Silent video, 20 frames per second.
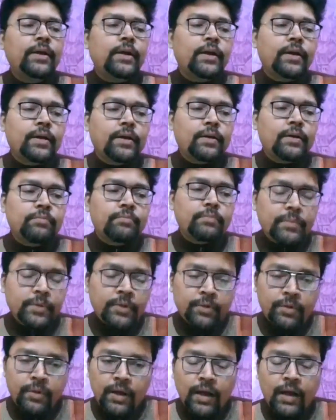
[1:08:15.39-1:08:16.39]

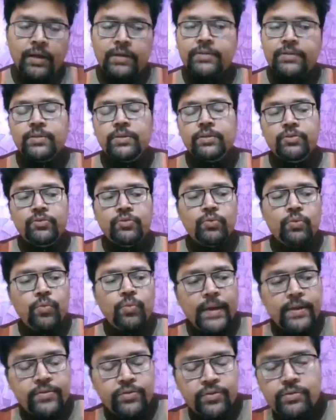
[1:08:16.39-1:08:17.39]
asked two
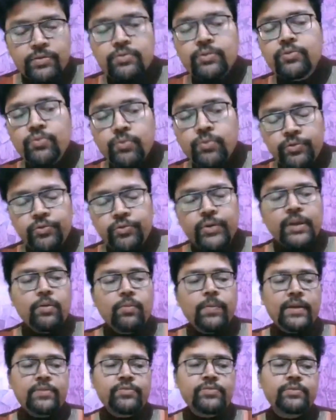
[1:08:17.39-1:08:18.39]
or three
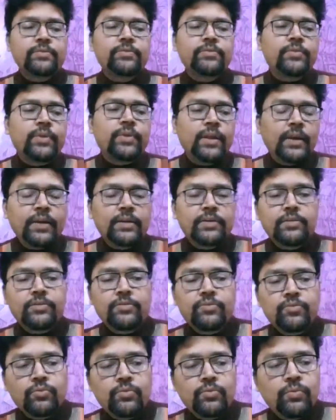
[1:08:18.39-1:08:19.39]
questions
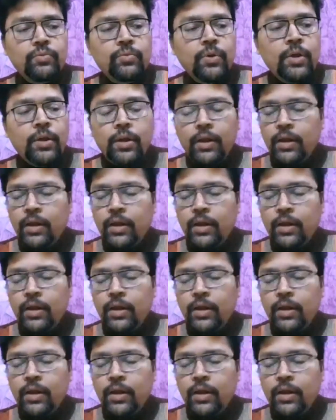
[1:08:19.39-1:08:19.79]
related to